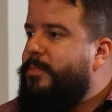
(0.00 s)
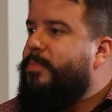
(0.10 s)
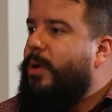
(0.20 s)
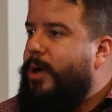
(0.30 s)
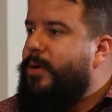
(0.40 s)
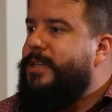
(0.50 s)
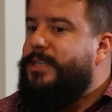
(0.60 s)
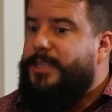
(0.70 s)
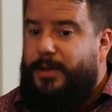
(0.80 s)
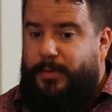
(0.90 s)

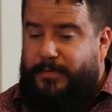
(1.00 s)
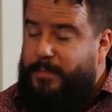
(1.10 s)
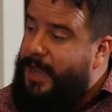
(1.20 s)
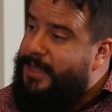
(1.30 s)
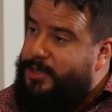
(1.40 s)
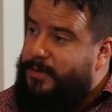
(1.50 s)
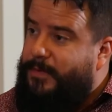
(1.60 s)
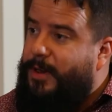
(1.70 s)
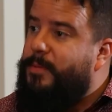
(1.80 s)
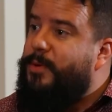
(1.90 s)
progresses that we've made so
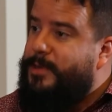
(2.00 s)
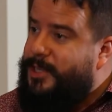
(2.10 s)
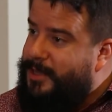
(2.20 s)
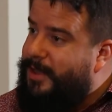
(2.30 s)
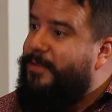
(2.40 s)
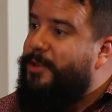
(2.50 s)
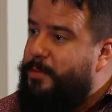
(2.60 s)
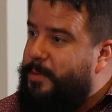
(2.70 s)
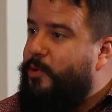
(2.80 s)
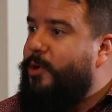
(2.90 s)
far, but we still have a little
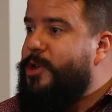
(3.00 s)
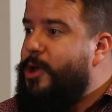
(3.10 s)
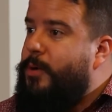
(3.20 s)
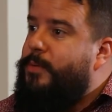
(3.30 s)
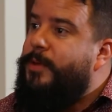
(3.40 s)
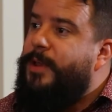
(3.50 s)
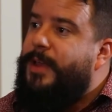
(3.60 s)
bit more to go.